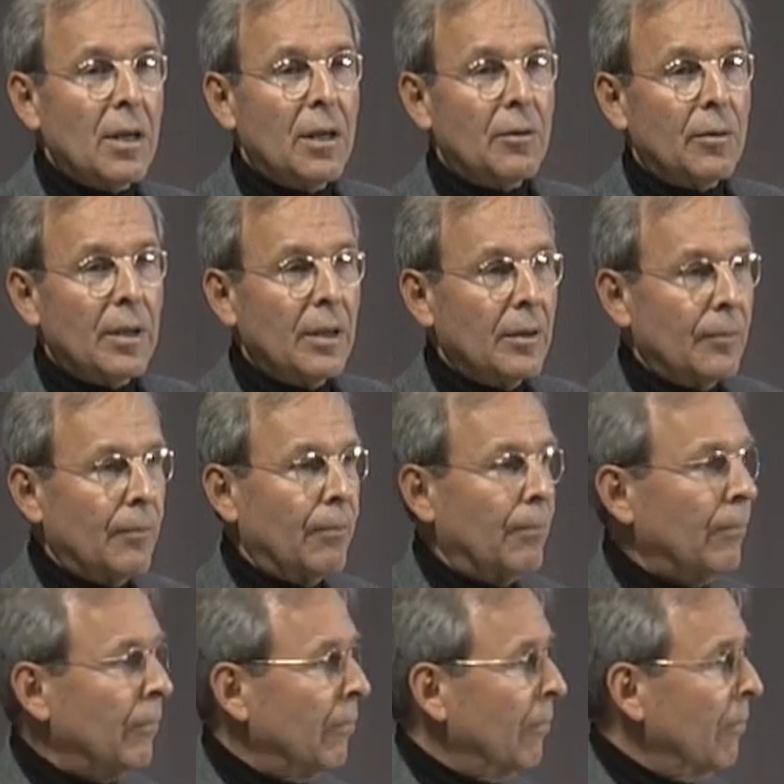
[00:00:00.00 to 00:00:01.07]
country.
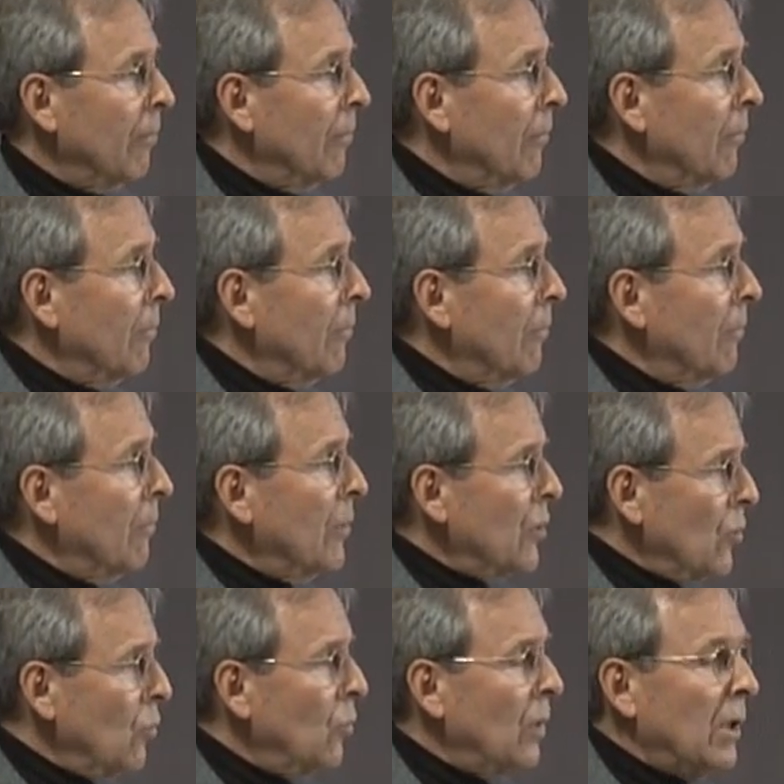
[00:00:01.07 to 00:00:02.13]

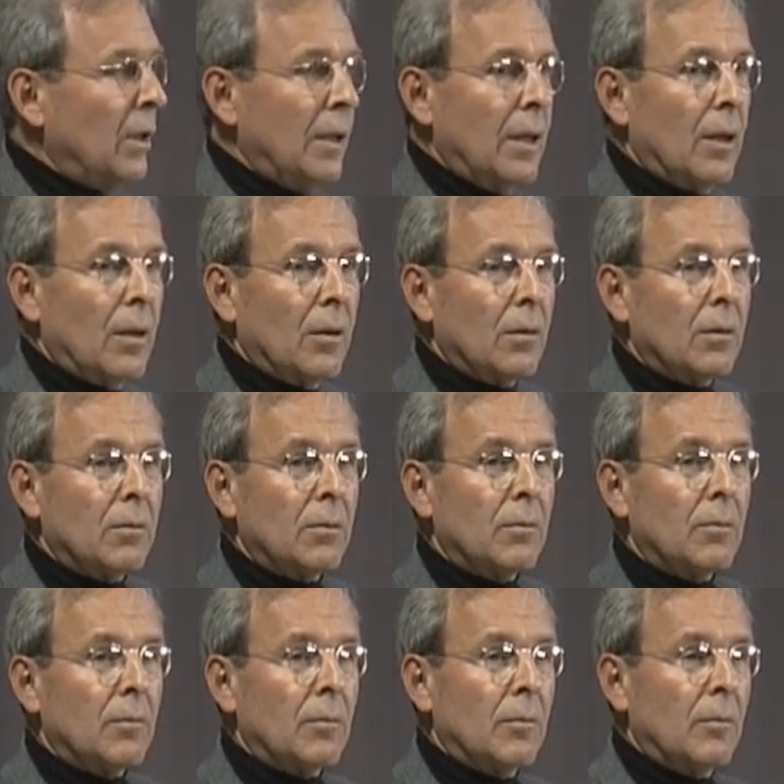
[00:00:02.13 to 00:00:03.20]
But you will here.
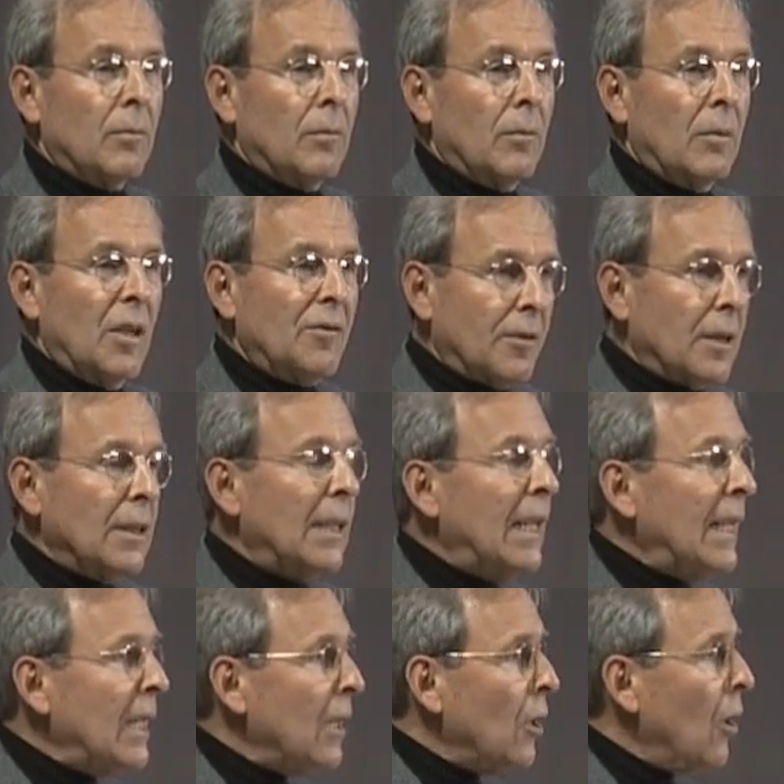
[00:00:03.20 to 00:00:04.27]
It's the
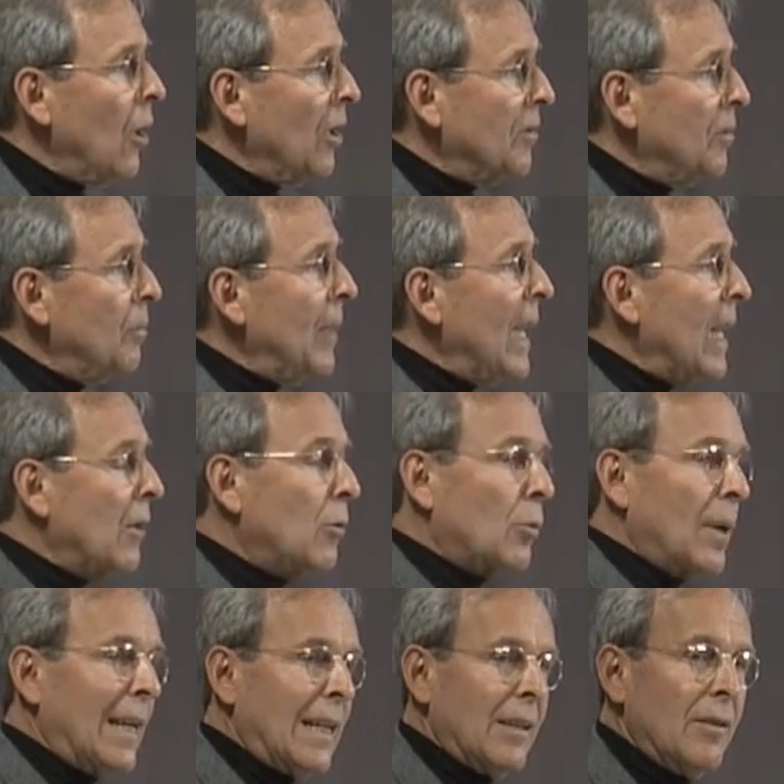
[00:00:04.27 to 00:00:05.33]
leading cause of bad
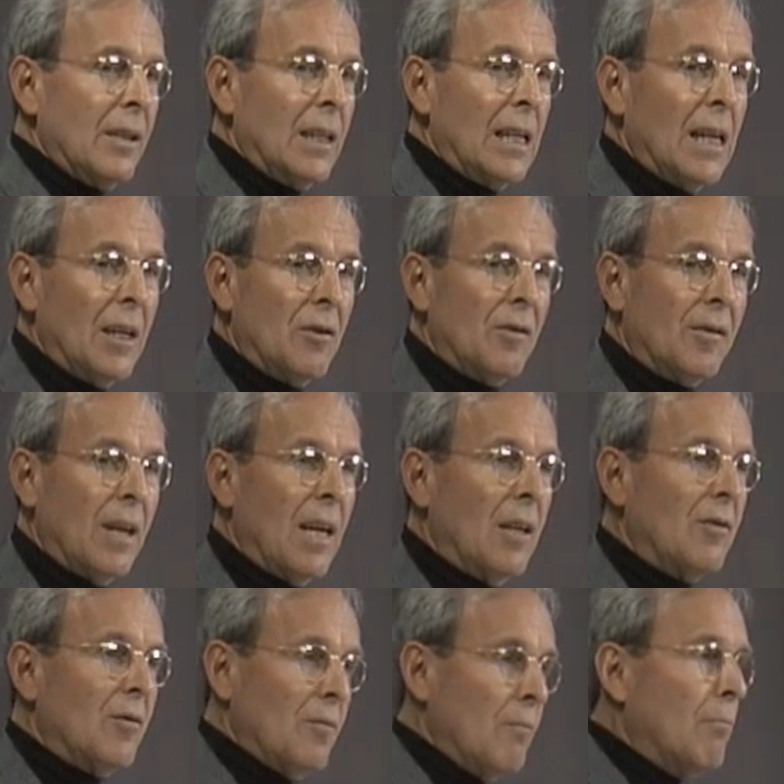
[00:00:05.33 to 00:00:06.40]
credit in the United
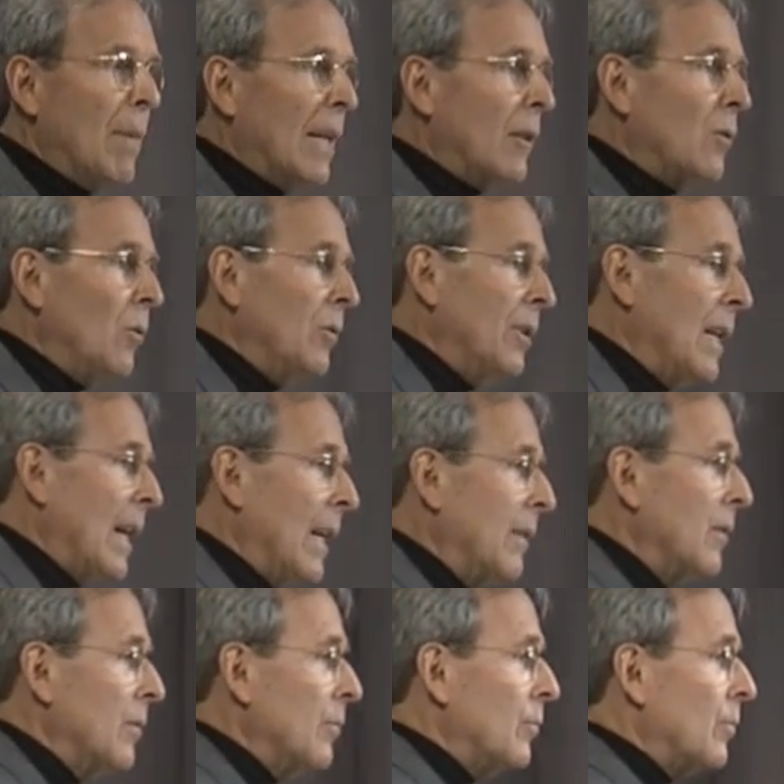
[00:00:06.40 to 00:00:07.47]
States, medical
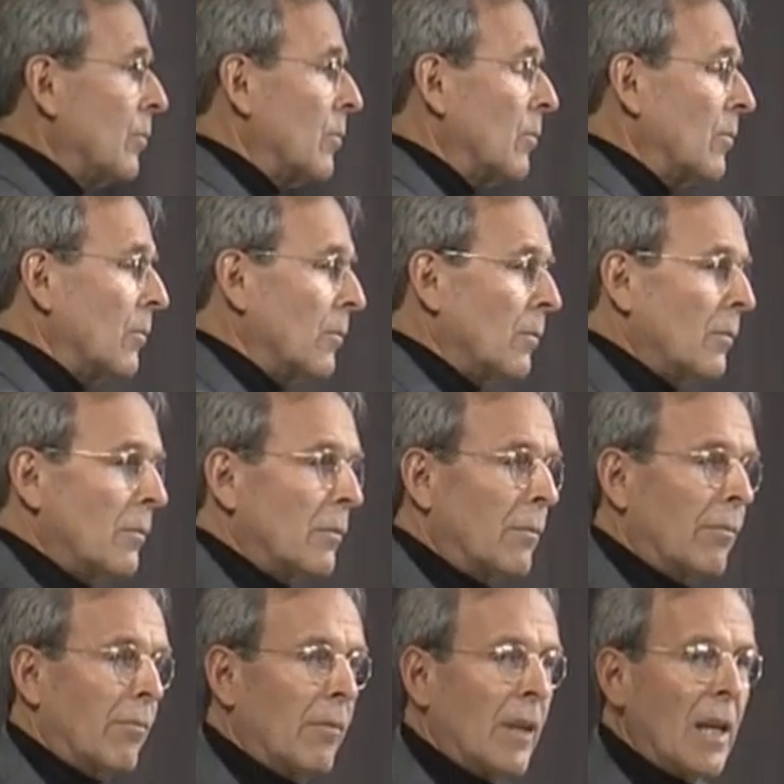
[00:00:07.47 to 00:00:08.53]
debt.
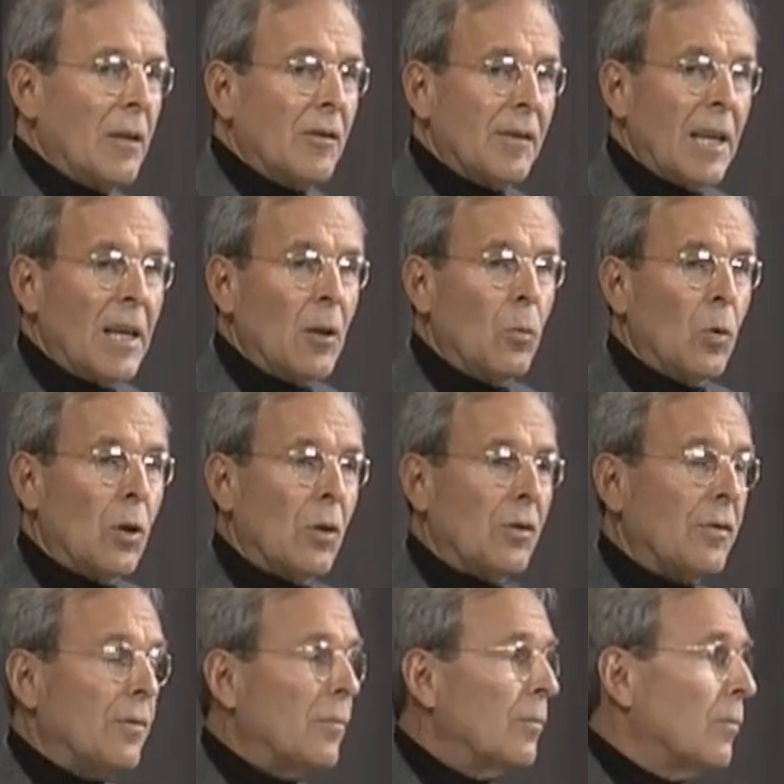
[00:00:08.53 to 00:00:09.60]
And it's getting
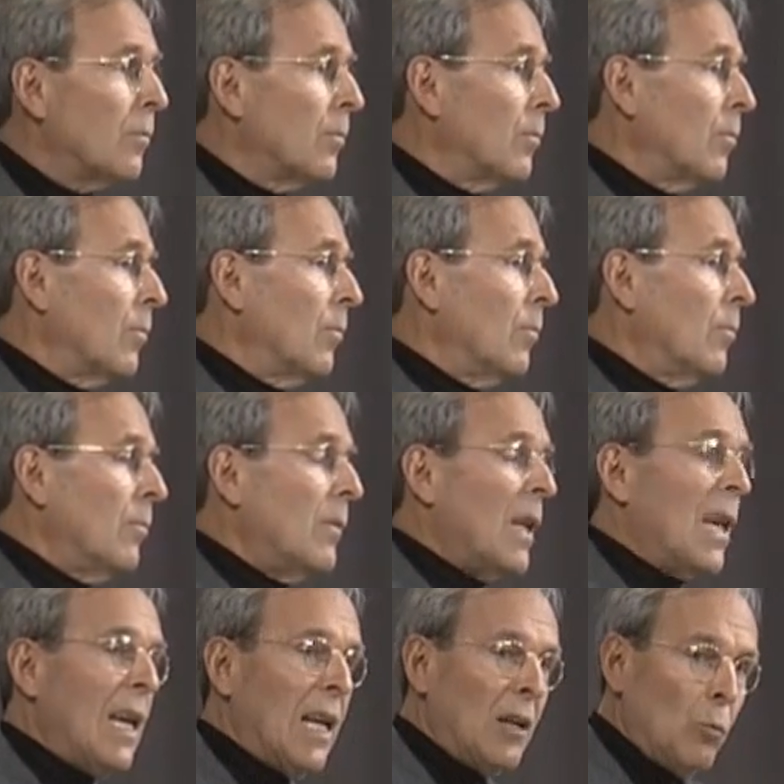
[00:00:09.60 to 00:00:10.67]
worse.
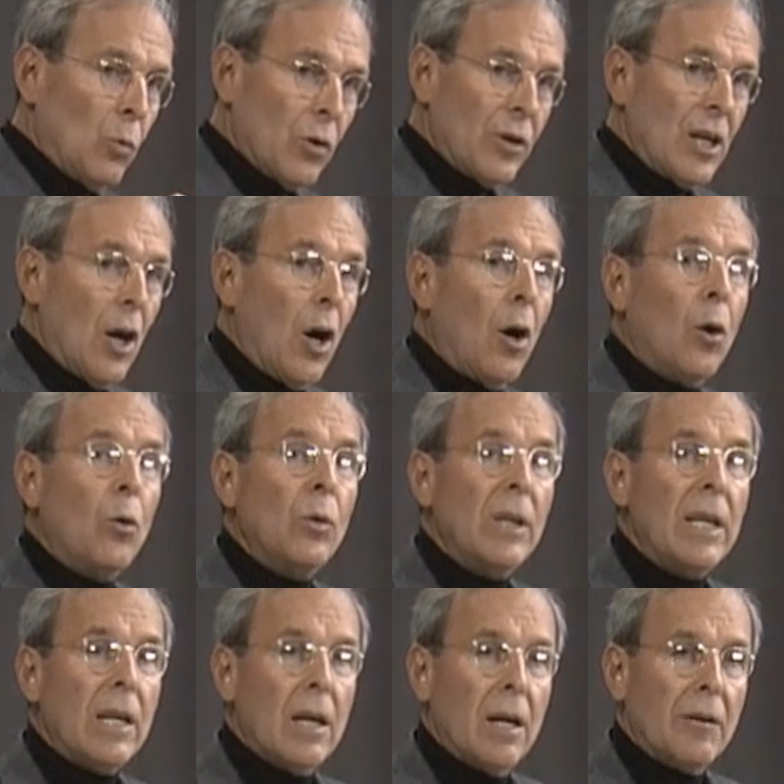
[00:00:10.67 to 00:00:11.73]
And we're the
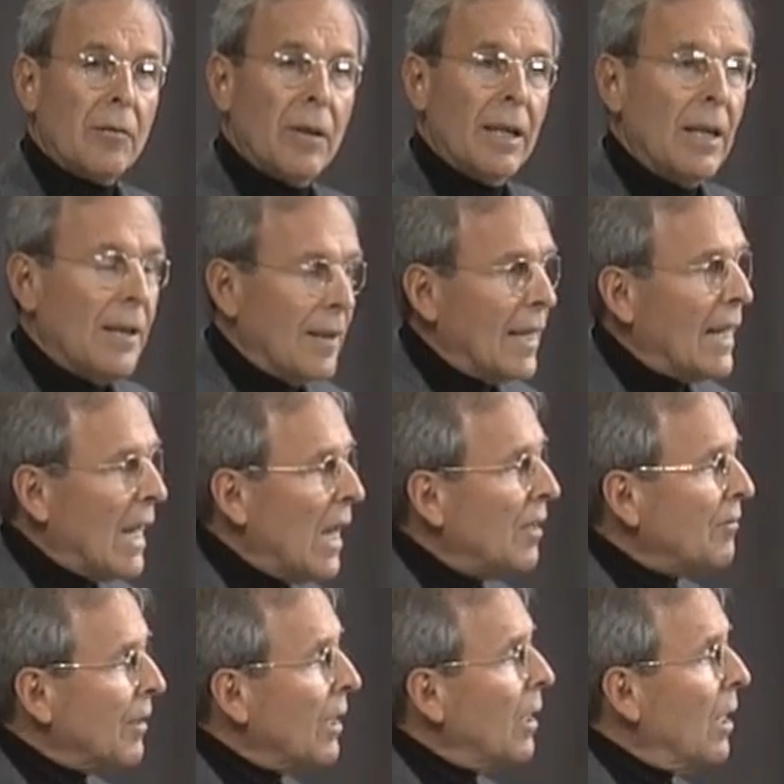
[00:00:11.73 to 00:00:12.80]
only country that
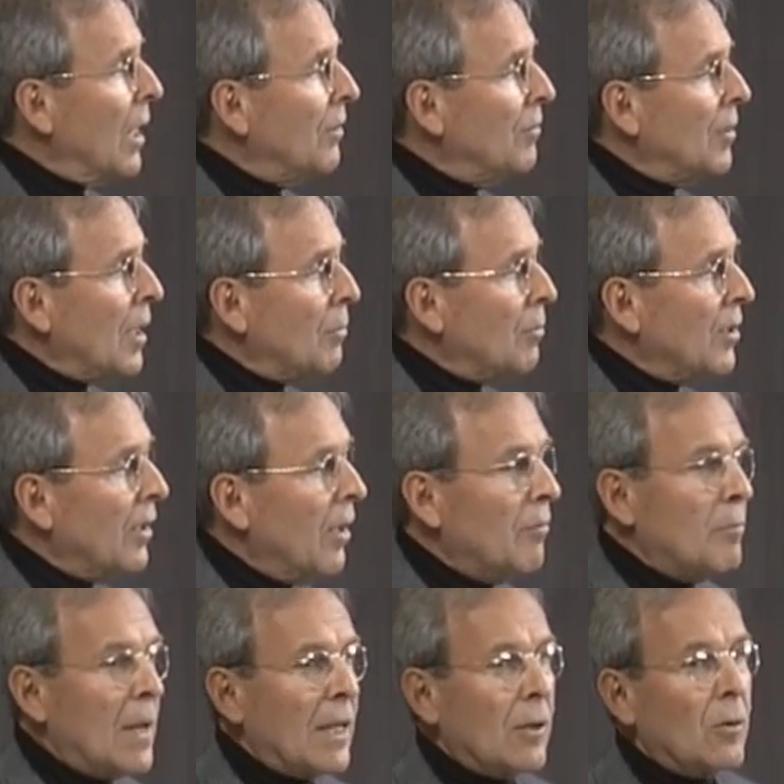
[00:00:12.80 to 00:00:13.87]
has the concept of
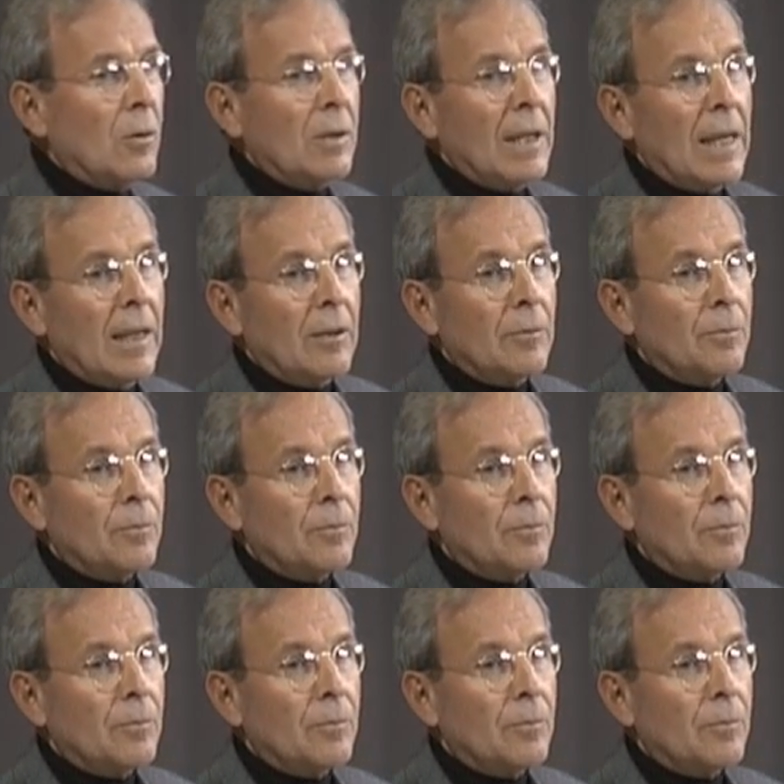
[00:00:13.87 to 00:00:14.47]
medical debt.